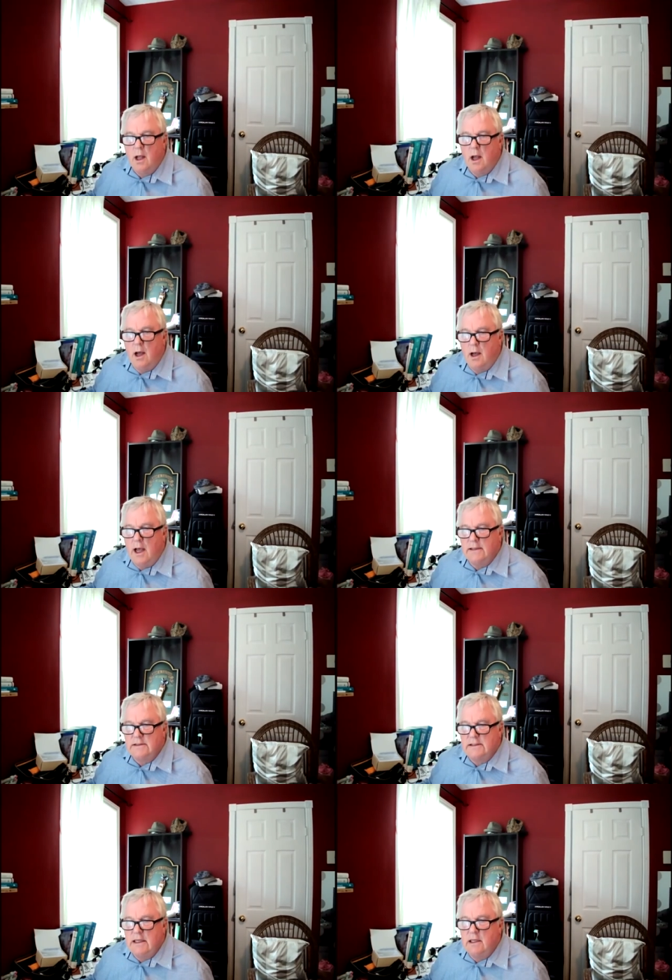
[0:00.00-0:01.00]
I
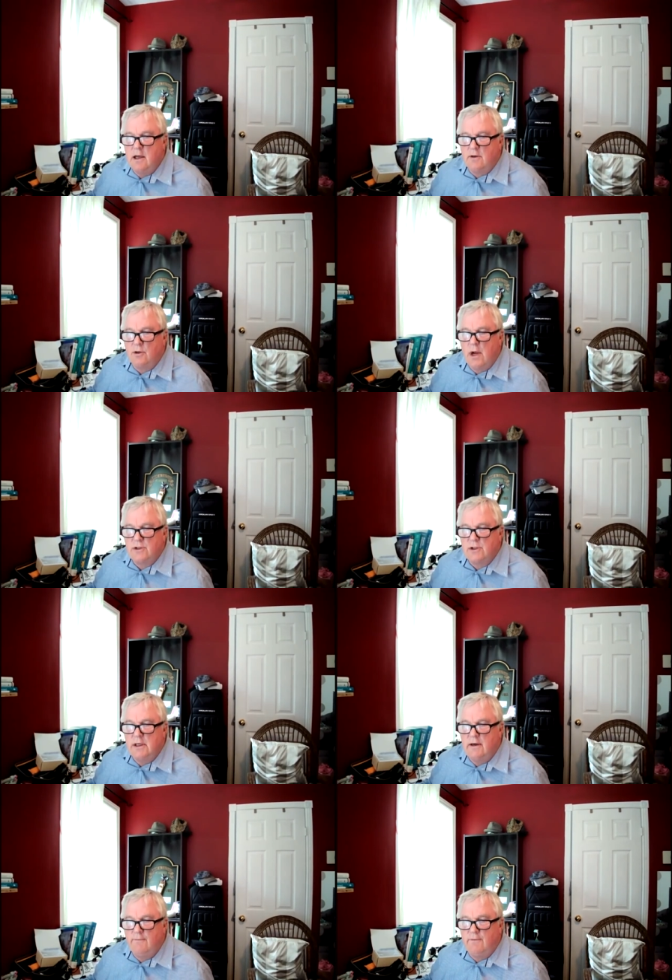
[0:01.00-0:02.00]
see another question
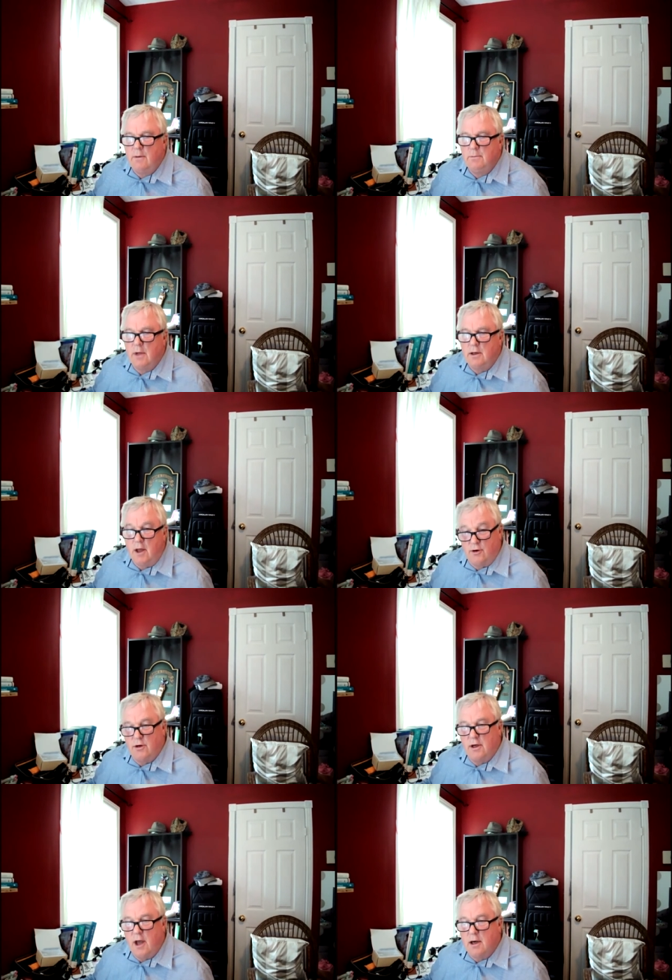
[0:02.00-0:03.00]
here from another
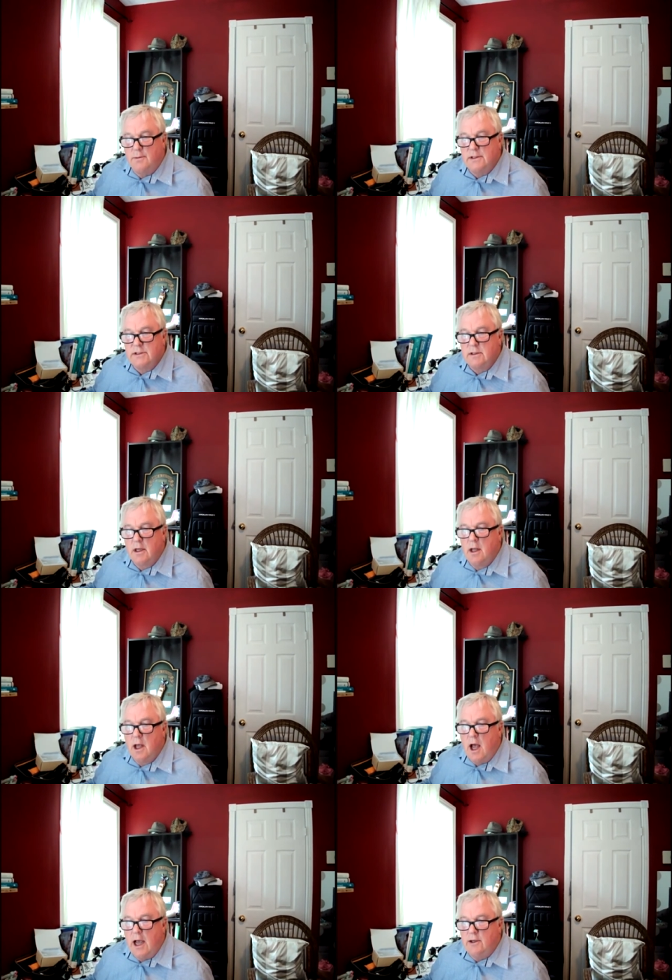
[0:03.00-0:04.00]
anonymous.
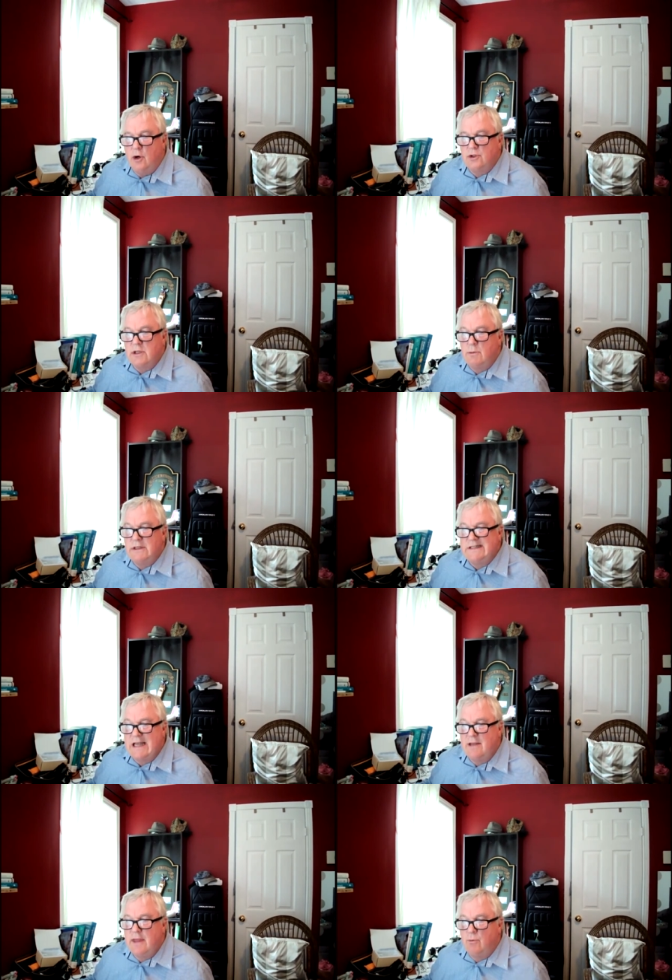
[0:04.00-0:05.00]
I know someone
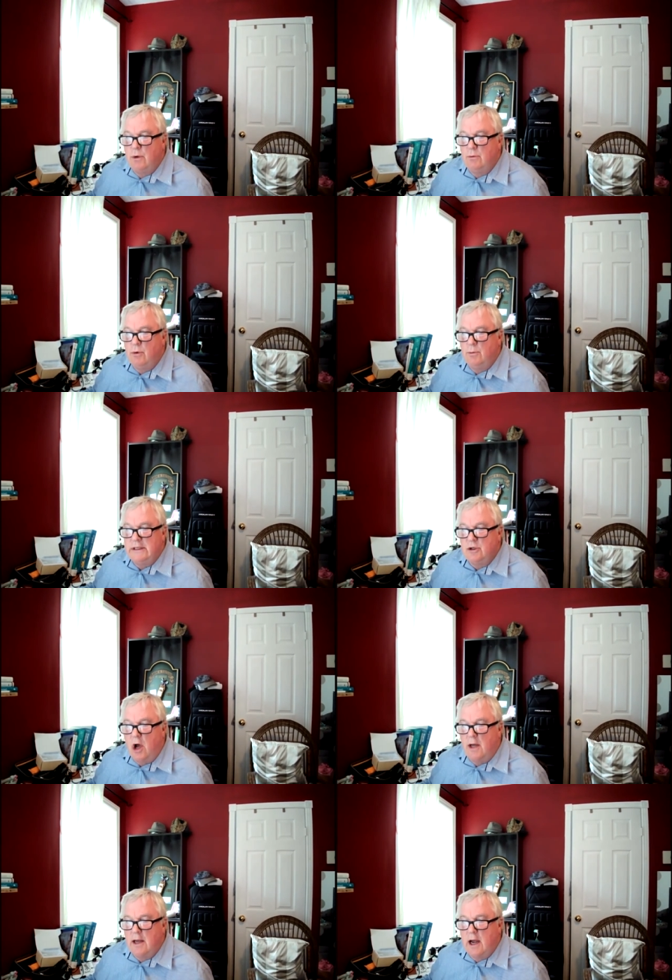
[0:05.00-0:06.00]
said that we will be
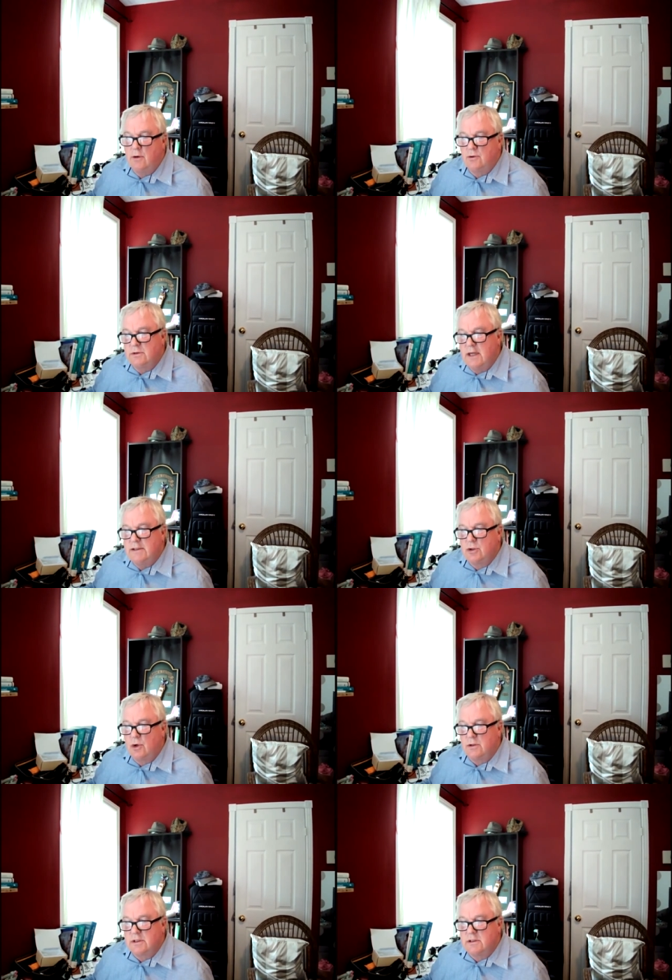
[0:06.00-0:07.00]
taught how to cite
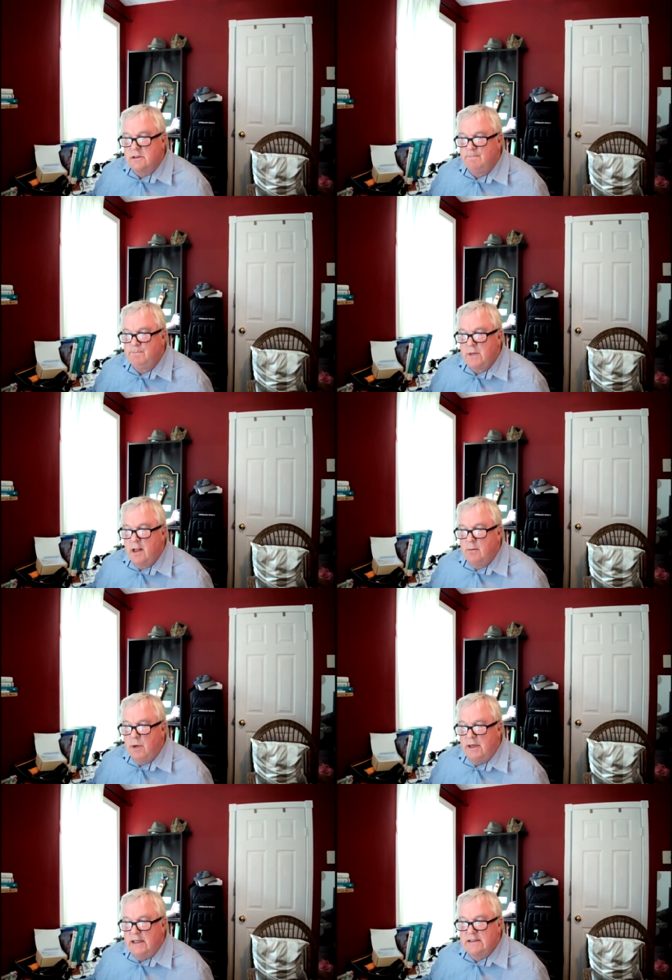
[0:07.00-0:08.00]
sources,
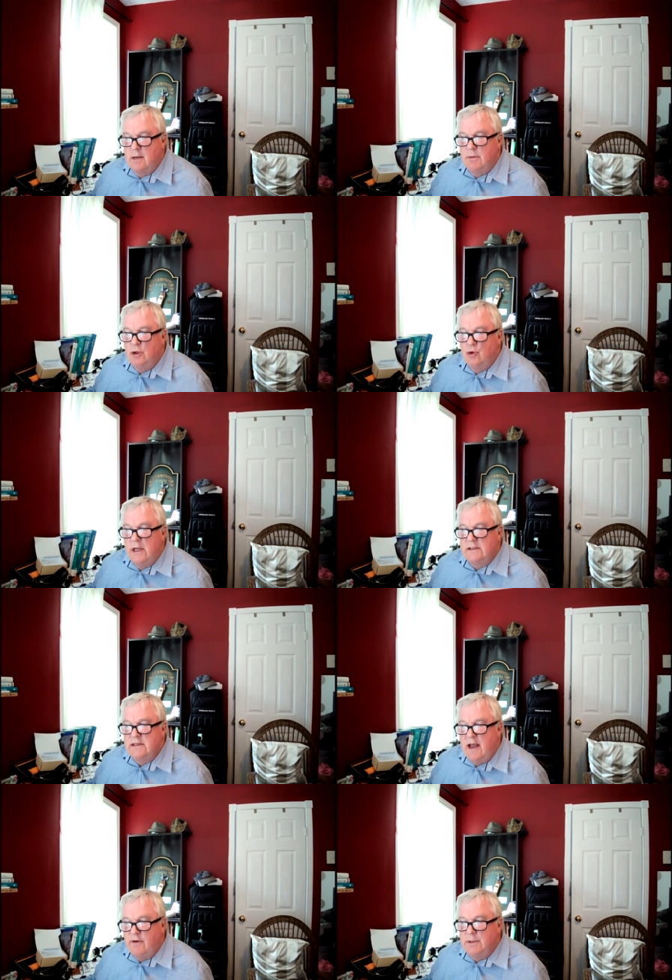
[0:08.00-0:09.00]
but as someone who has
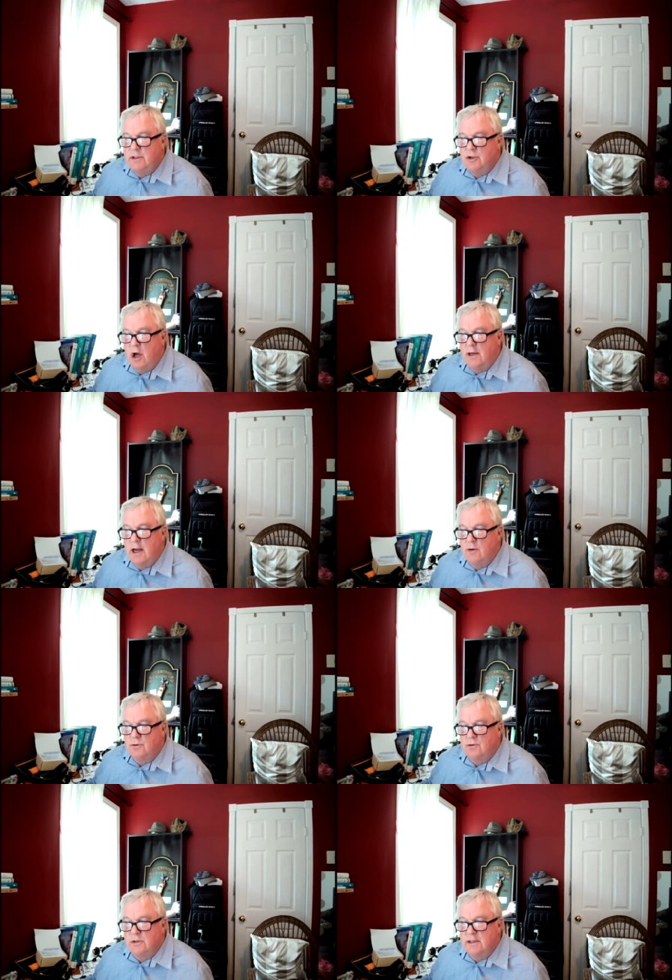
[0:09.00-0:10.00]
never been taught how
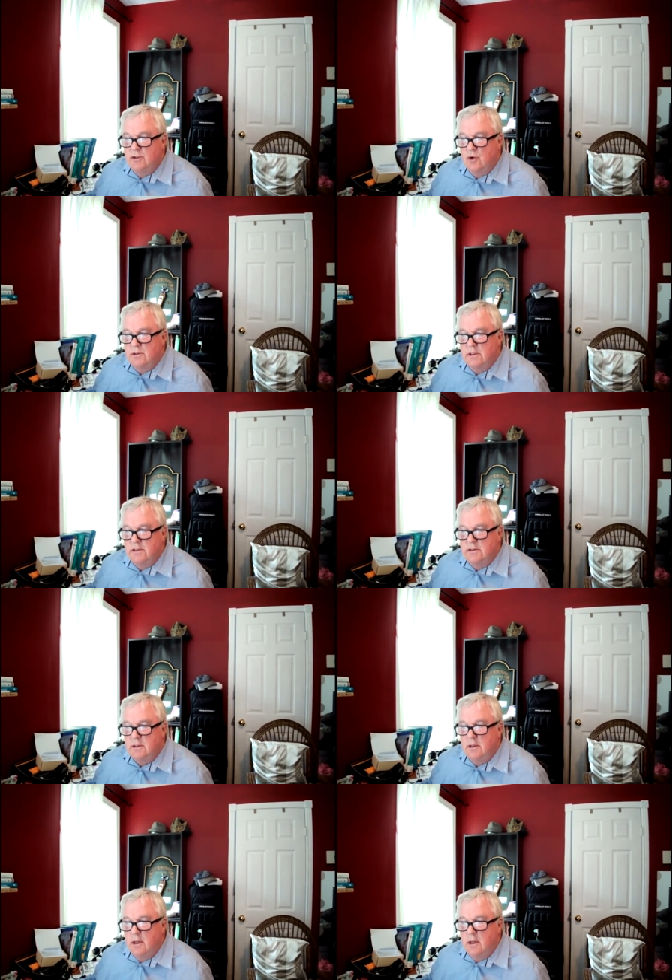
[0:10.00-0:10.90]
to cite sources,